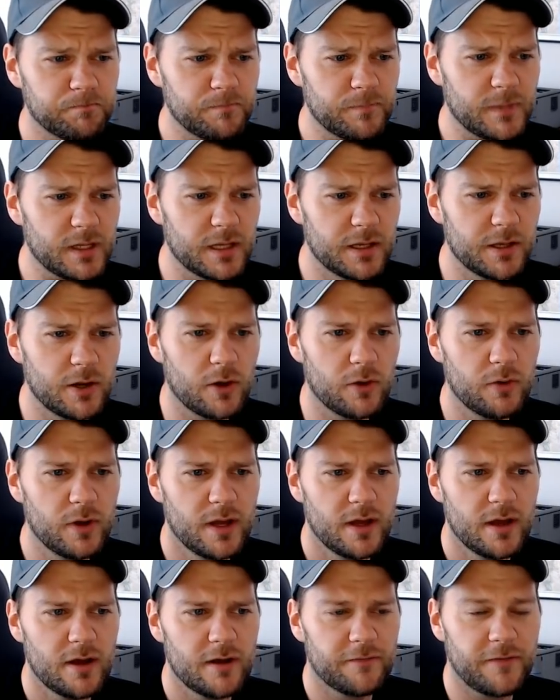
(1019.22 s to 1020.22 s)
you know,
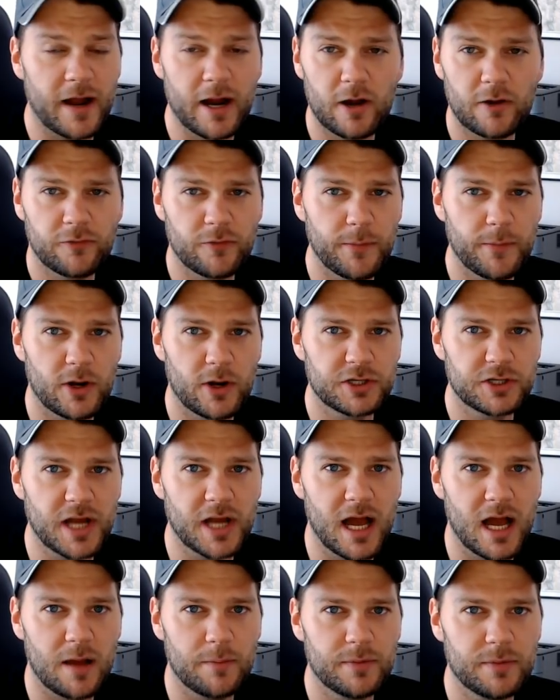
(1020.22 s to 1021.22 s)
fired from their
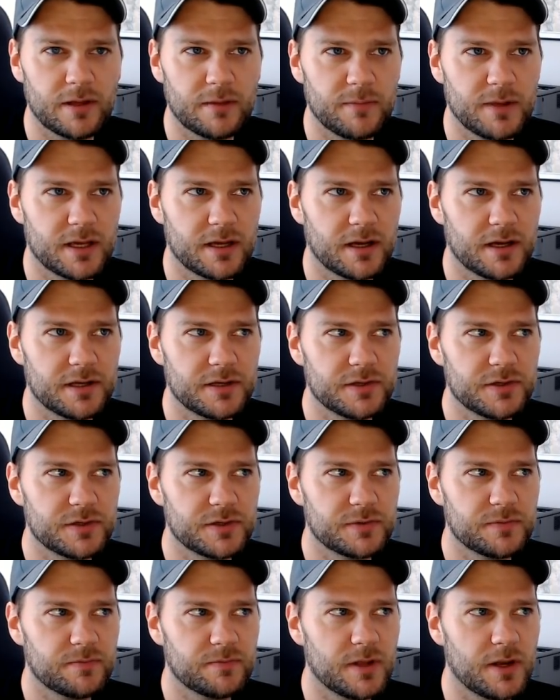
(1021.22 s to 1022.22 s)
job
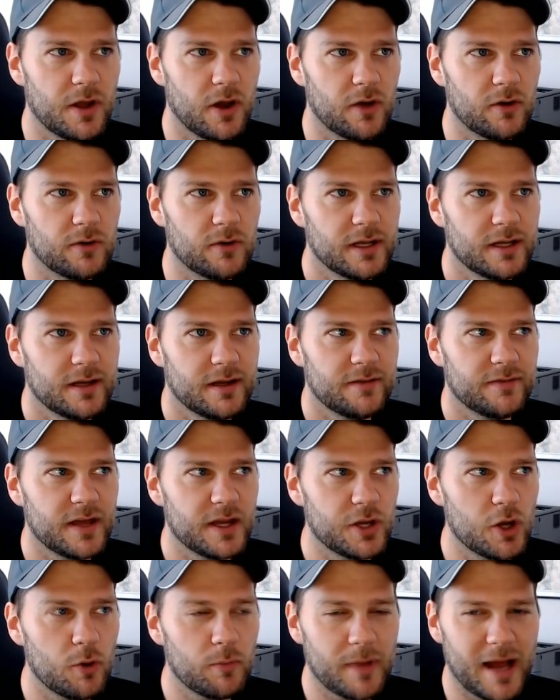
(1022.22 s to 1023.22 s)
because, you know, they
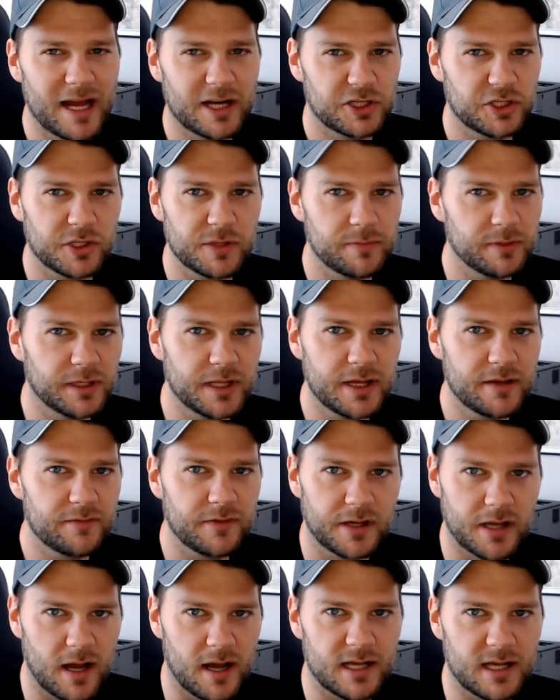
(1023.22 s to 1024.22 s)
don't actually believe
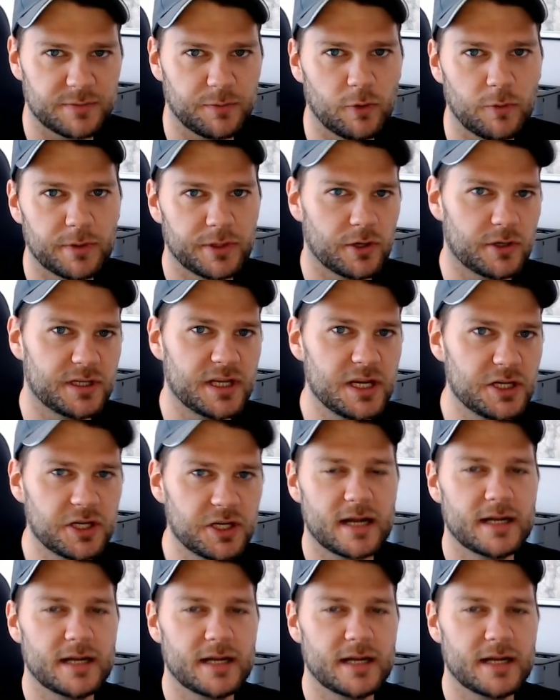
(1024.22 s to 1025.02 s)
the gospel, but they're teaching at an